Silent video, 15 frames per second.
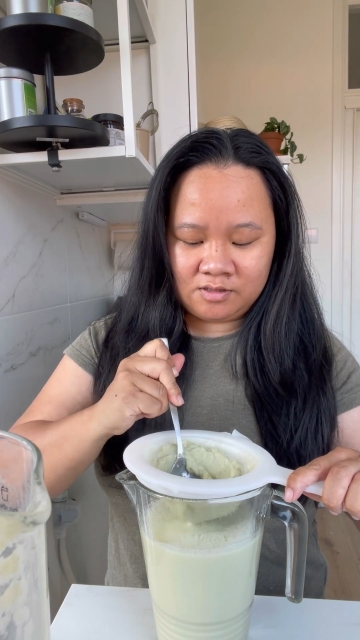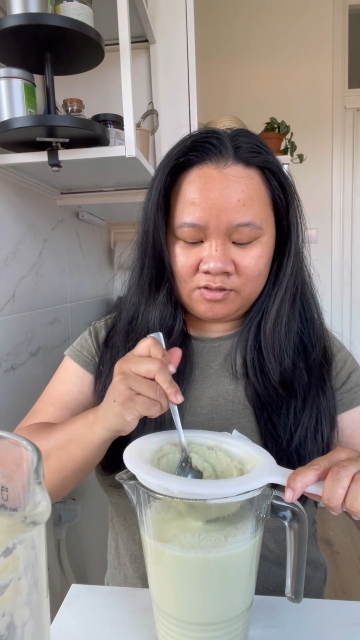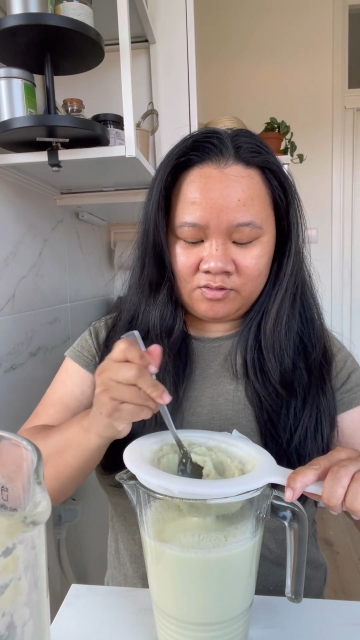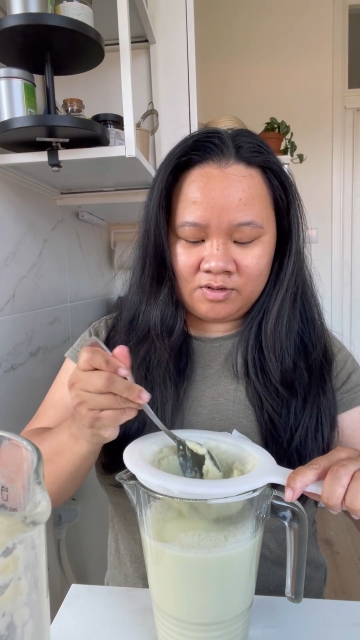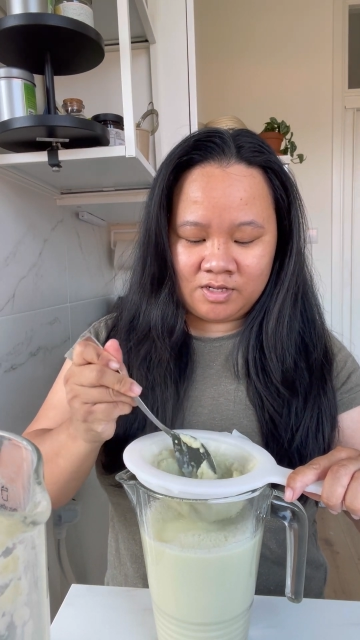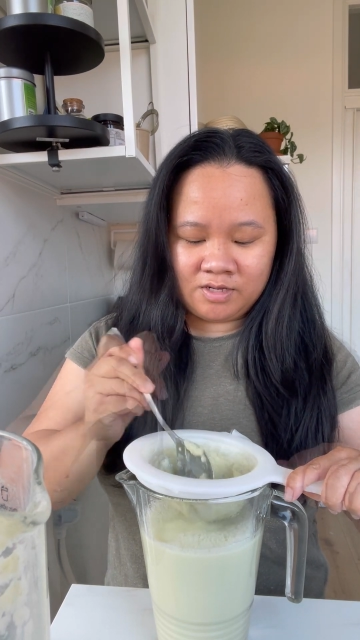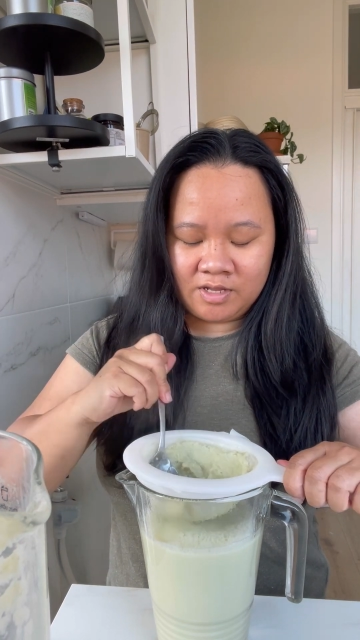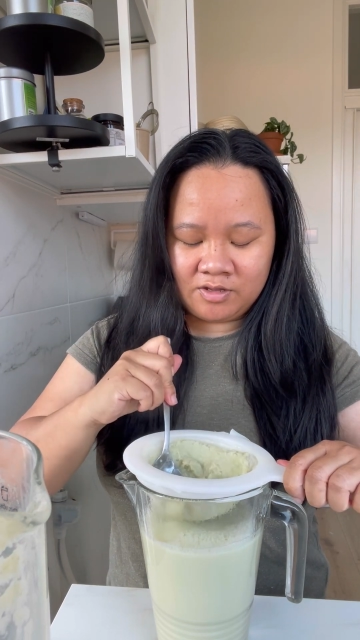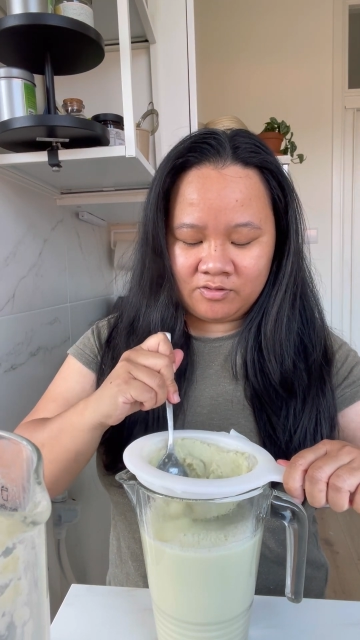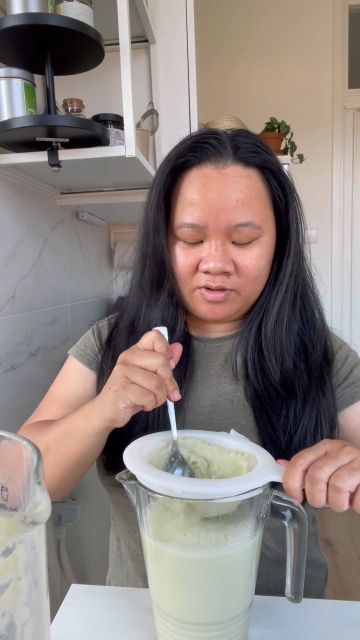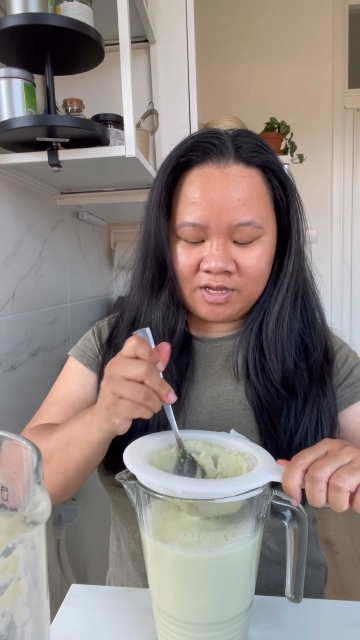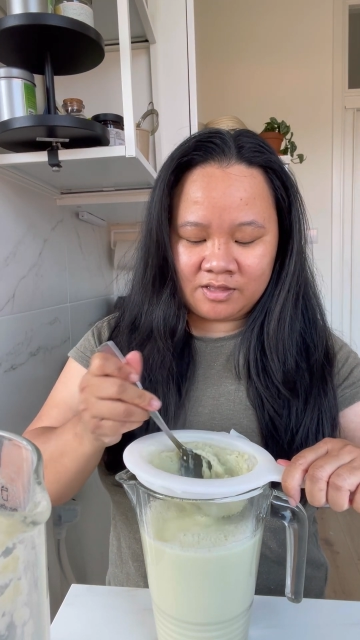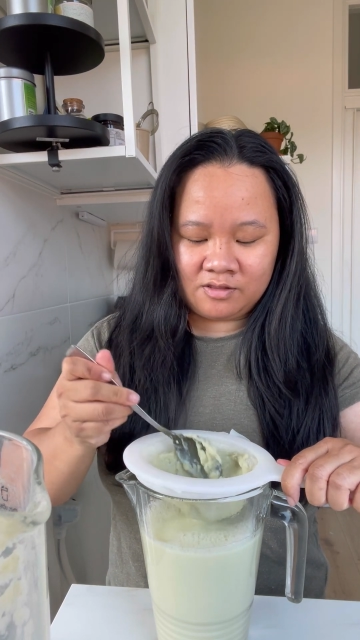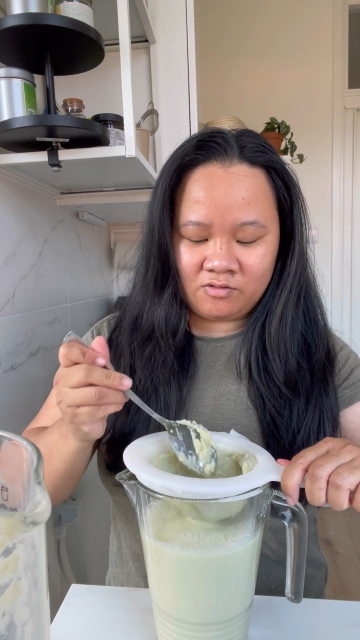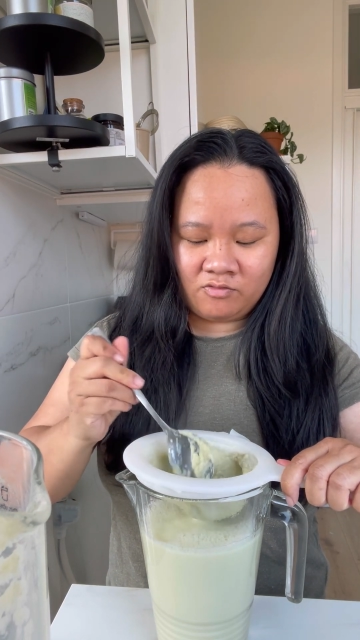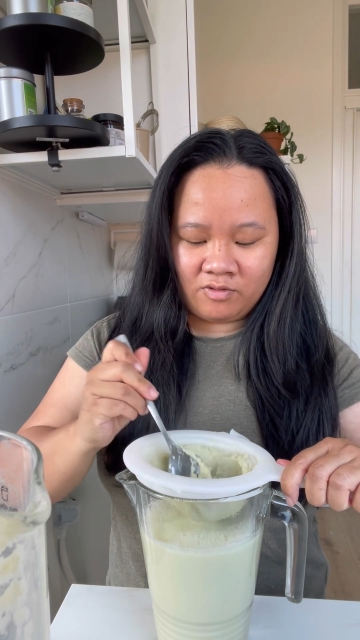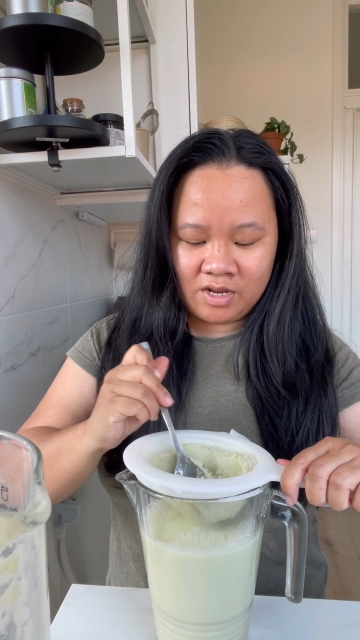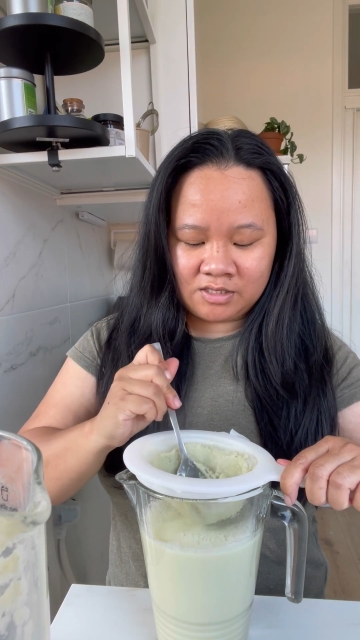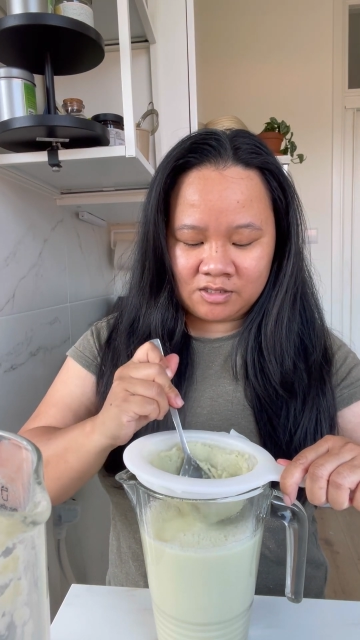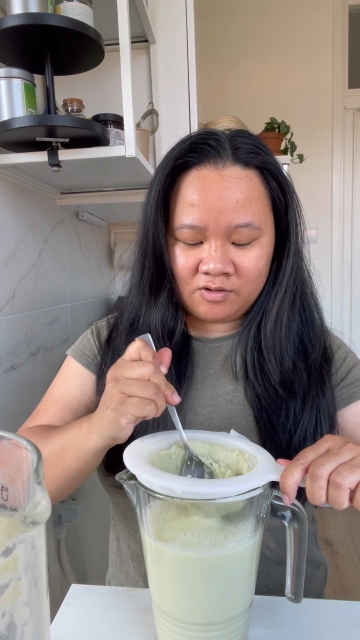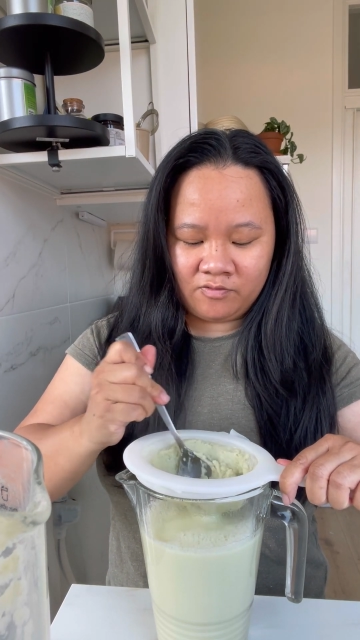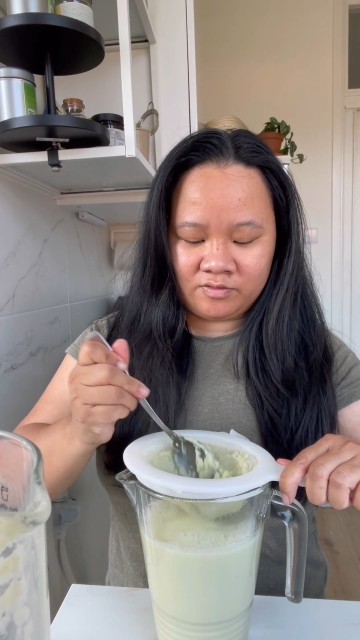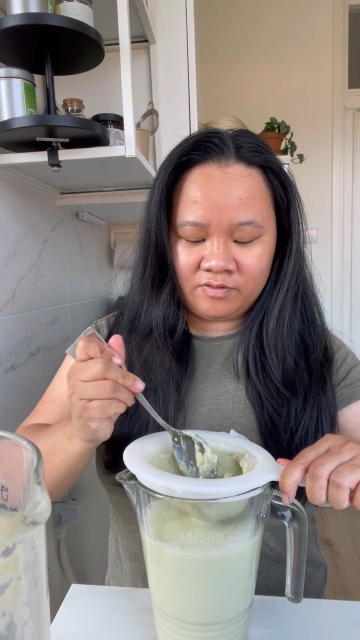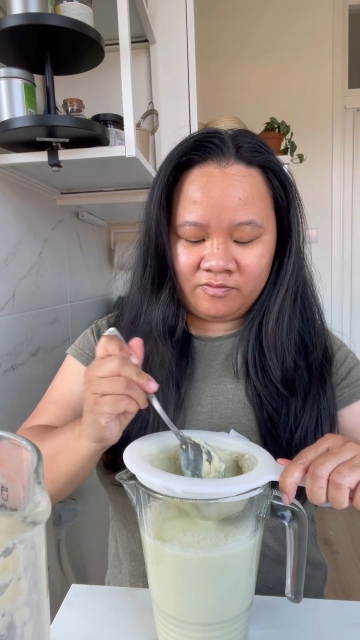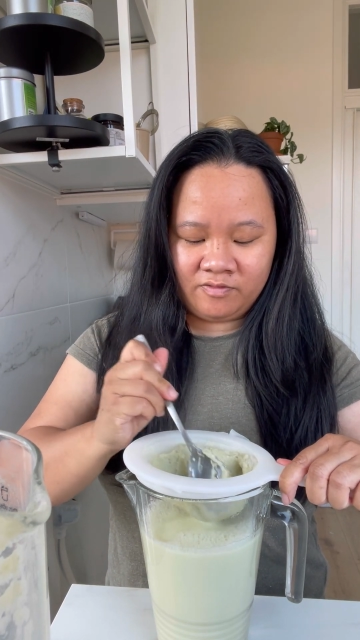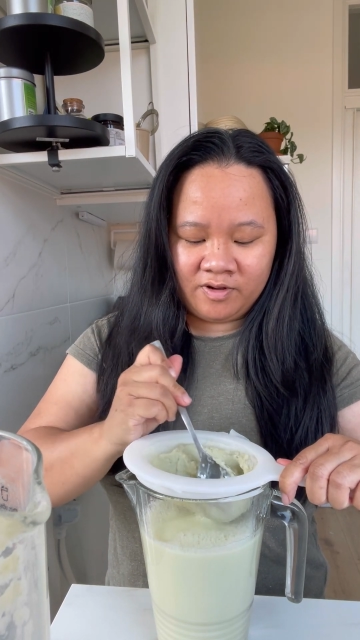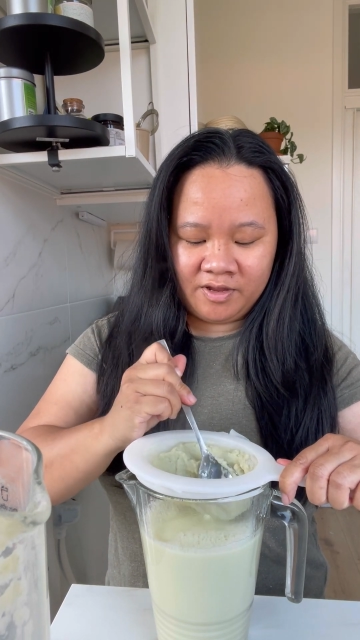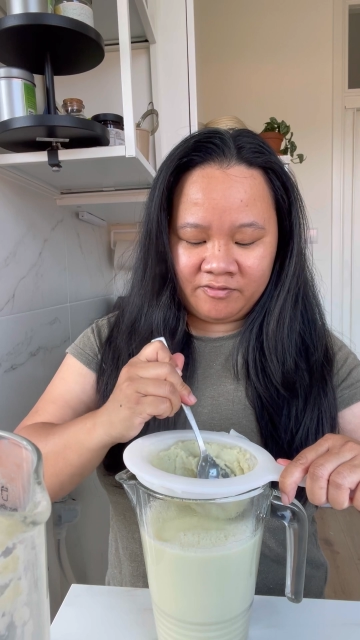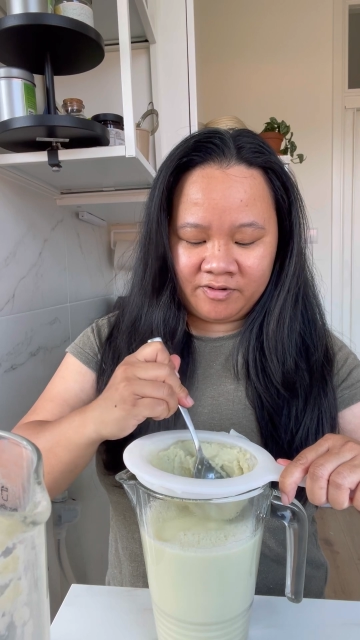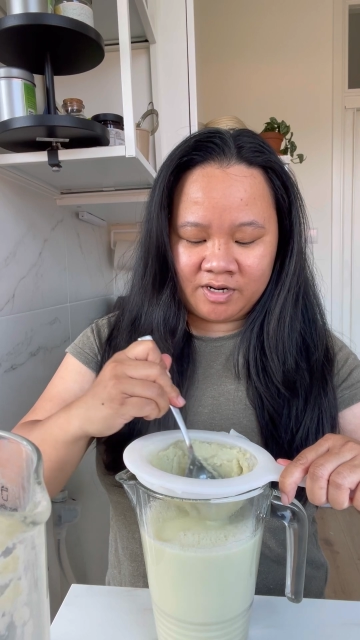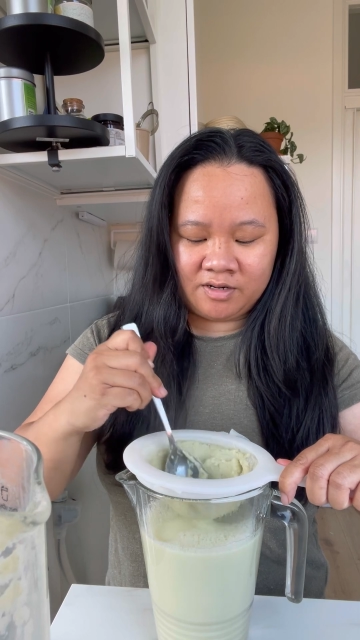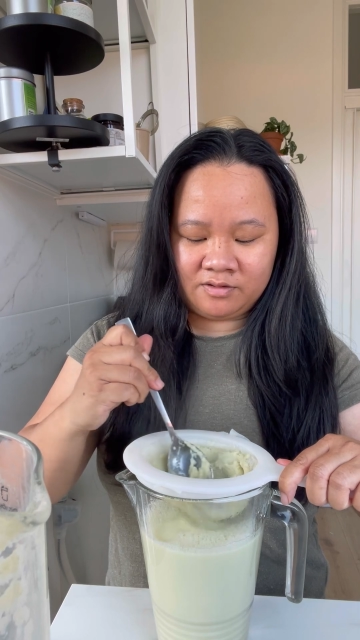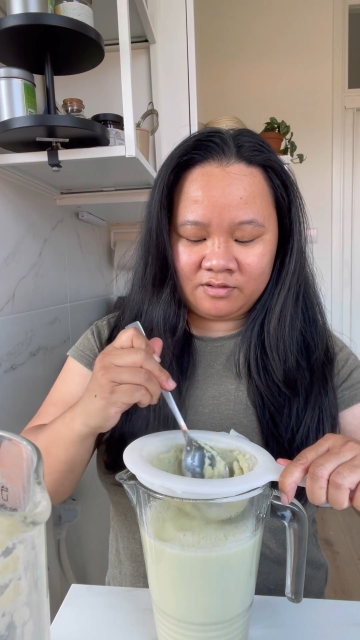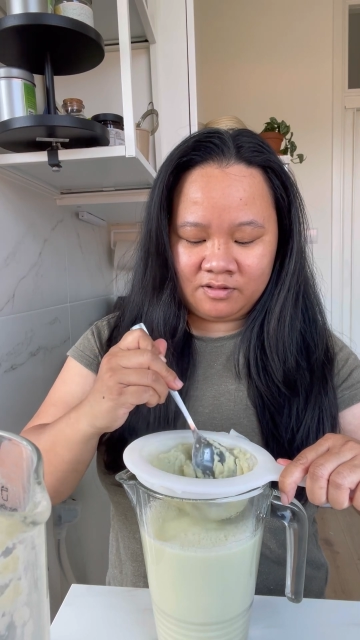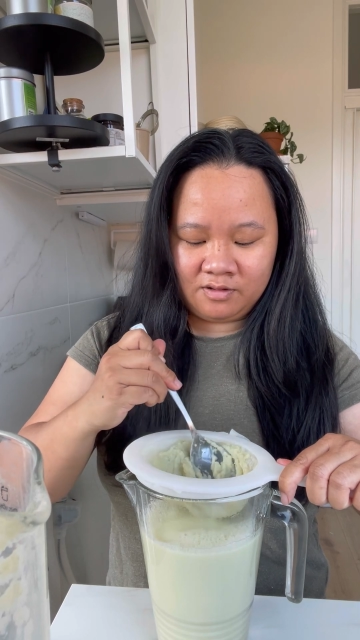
so that you get the rest of the flavor.